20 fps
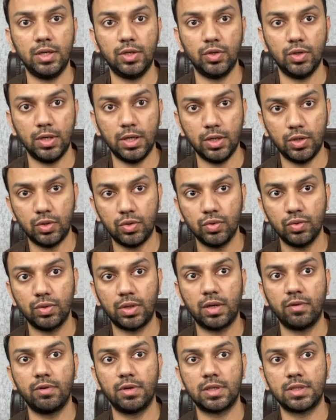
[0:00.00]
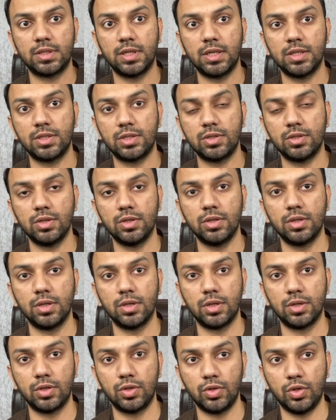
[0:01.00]
you need to give access
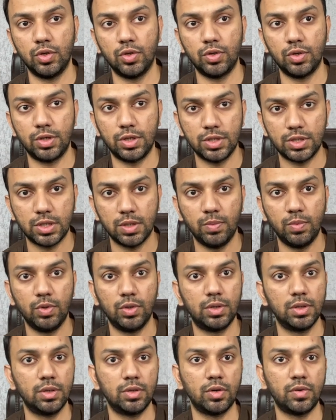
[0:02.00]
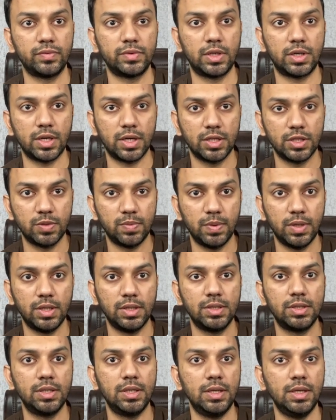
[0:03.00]
to your distributor of the
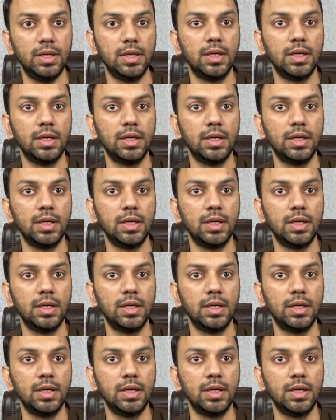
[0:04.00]
transparency